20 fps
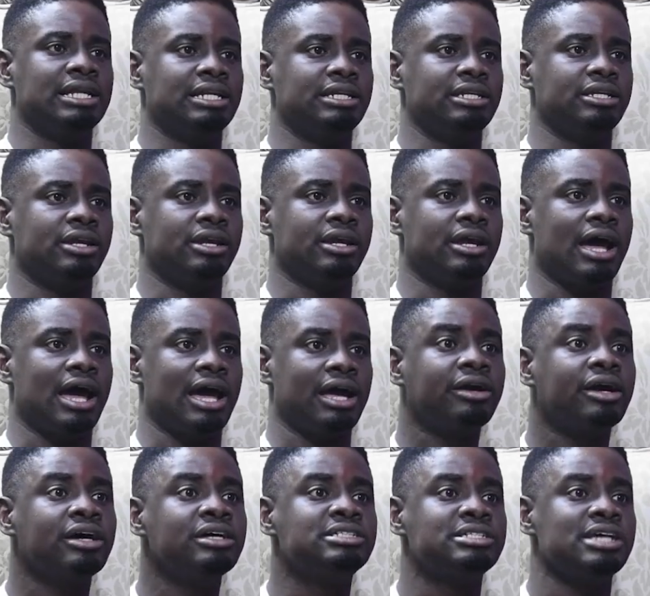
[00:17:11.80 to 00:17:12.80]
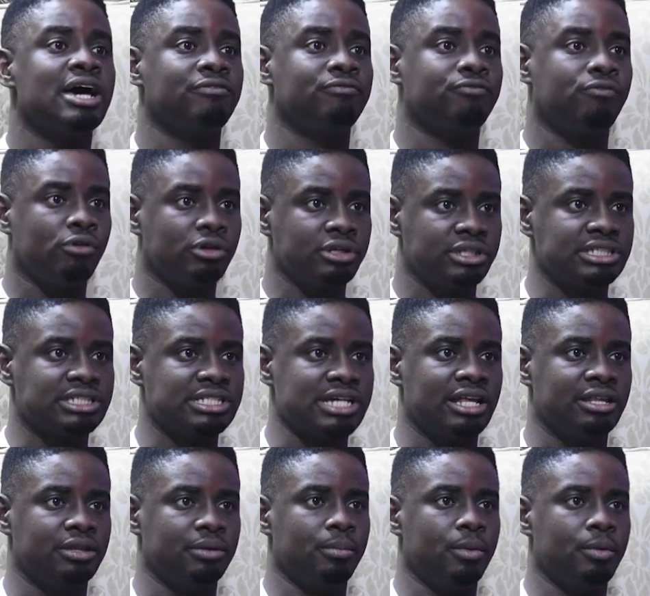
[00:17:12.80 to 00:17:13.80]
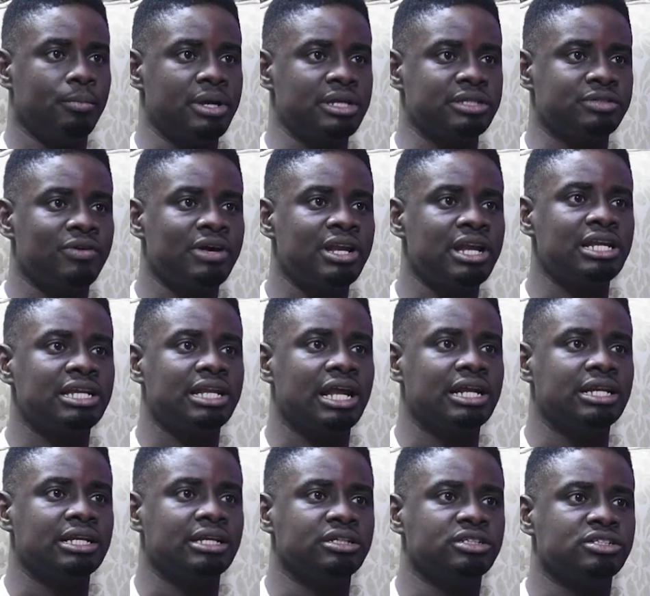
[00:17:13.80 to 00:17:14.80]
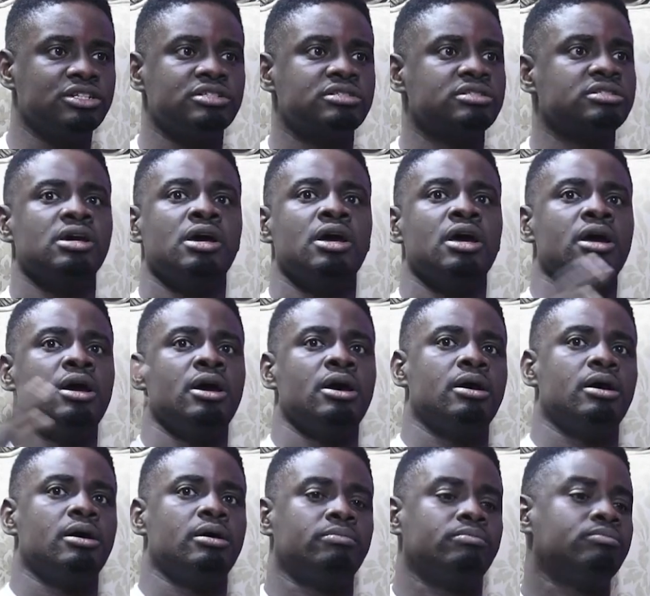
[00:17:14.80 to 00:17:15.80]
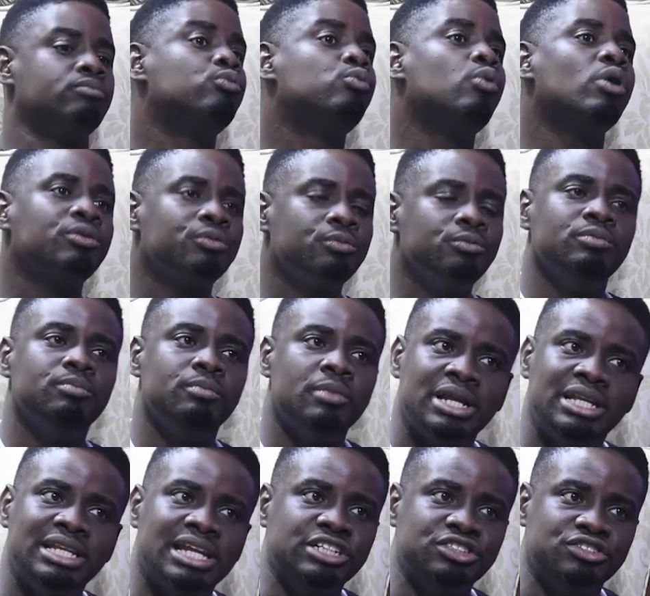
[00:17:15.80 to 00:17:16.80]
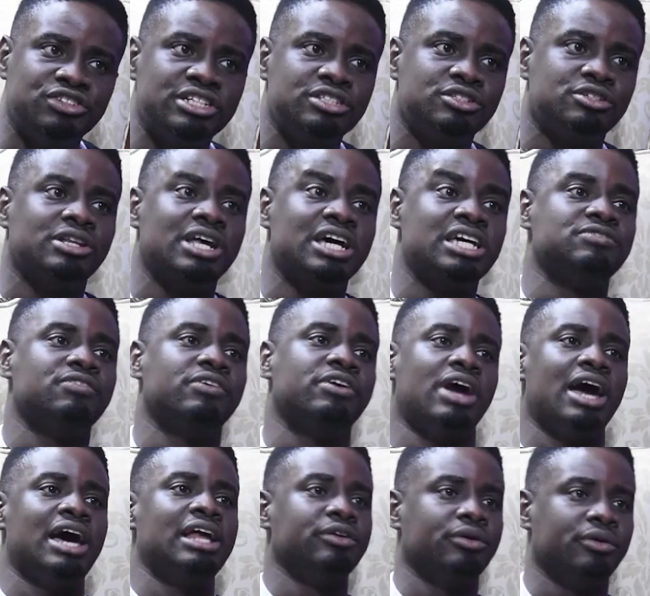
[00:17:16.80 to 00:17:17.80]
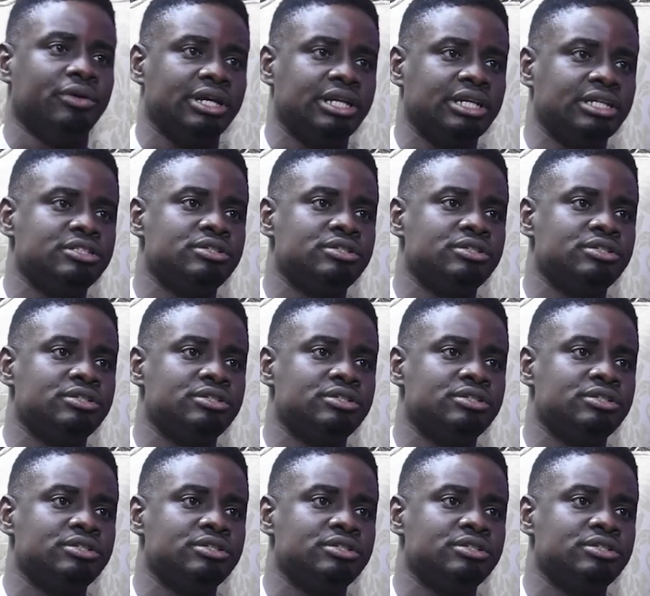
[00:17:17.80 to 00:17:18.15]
then I can't afford it at the yes. moment, rather than just what many Nigerians do that is very annoying.